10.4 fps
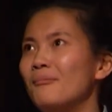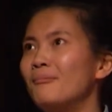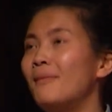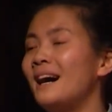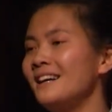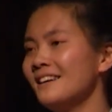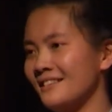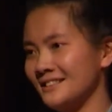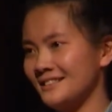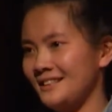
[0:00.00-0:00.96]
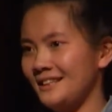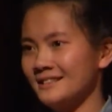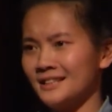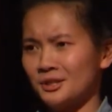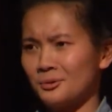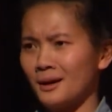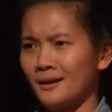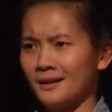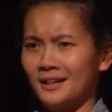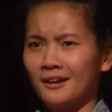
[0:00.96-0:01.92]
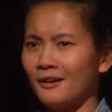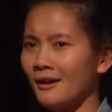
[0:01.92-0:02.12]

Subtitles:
My ethnicity and sexuality are